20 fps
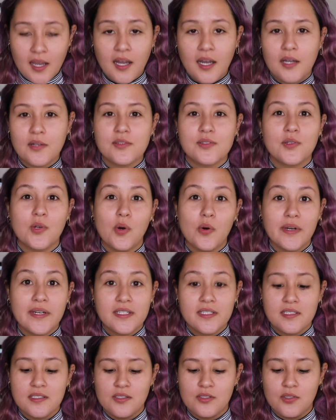I was going
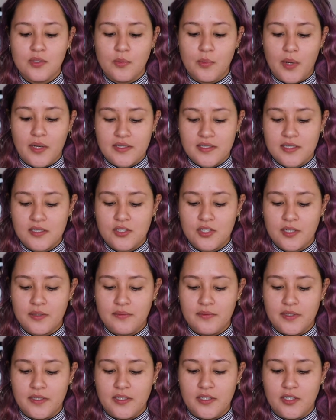to do a BoxyCharm
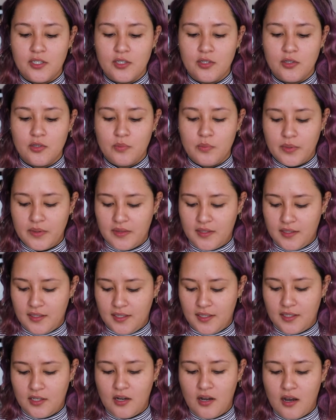video, but then
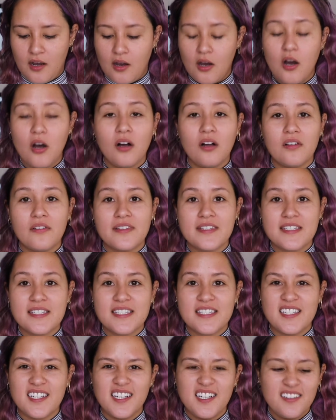I got all the
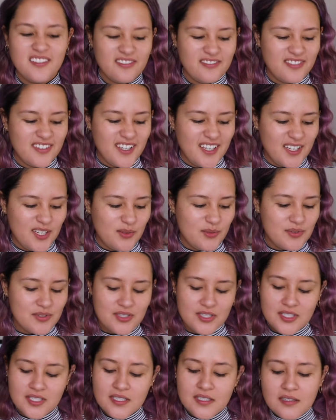stuff and it was
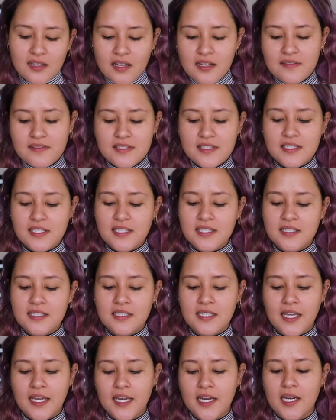just a lot of
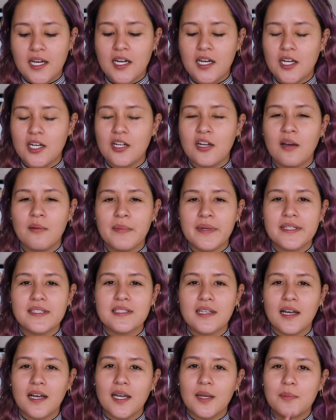skincare, not my
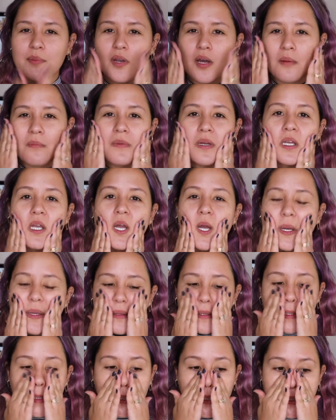type, not my
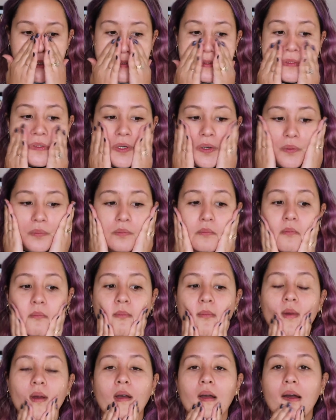alley. So
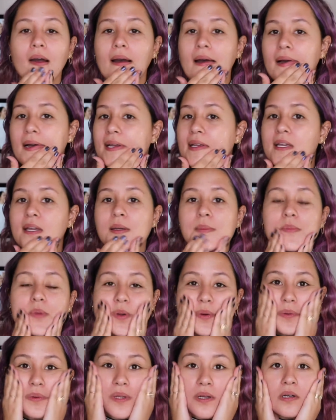I am
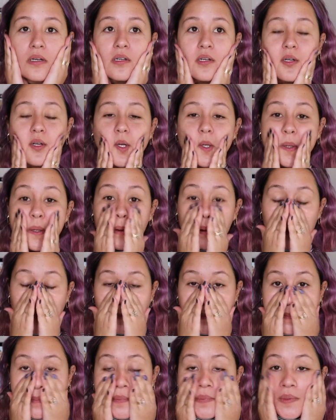no longer
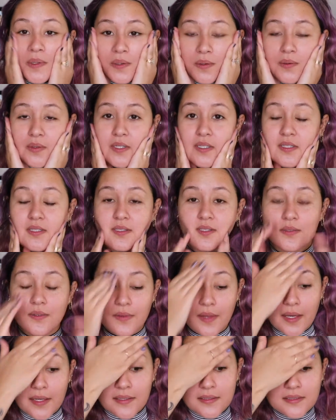going to do
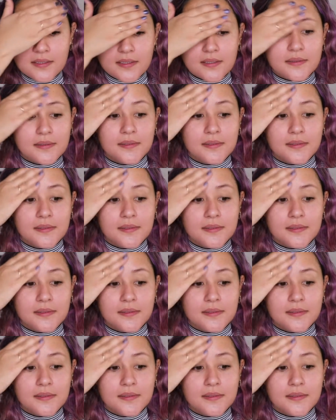that.